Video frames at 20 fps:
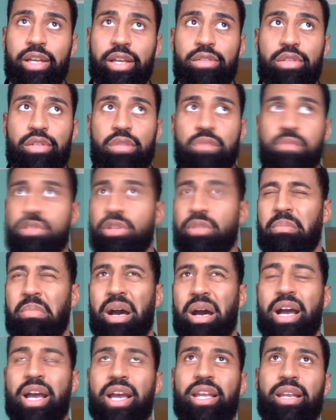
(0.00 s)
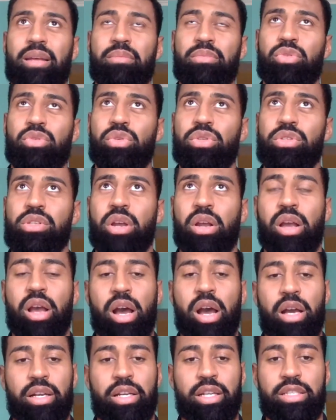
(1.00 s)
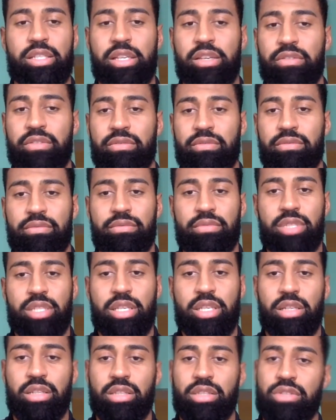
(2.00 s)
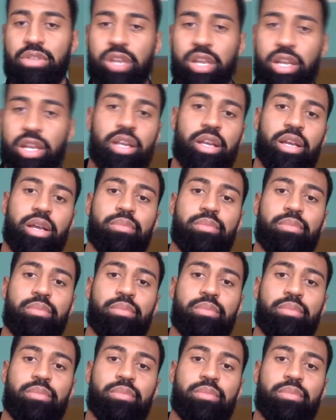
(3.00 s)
In terms of mine, I'm doing some cognitive skill training.